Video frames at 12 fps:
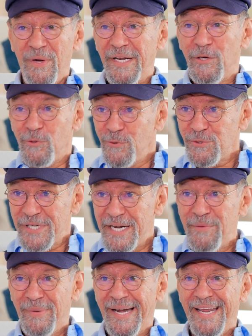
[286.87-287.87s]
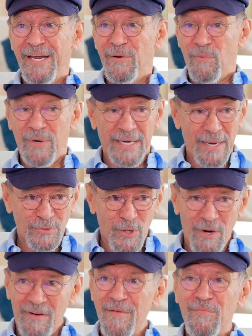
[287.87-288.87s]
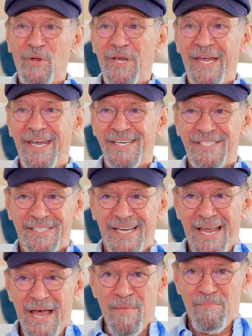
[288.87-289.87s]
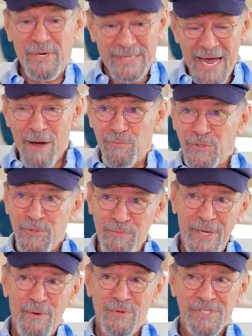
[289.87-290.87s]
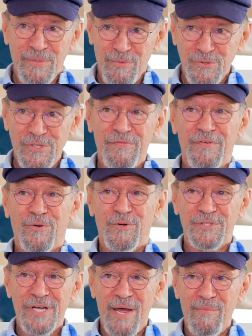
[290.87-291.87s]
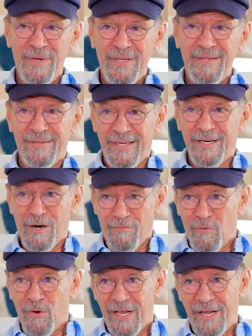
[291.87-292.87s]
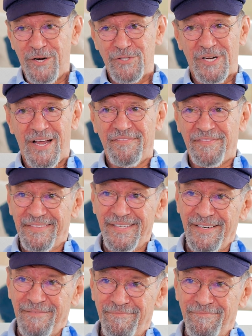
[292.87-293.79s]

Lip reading: We didn't lose anybody. We kept all our employees. But that, to me, was the most difficult time in our 40 years life. Yeah.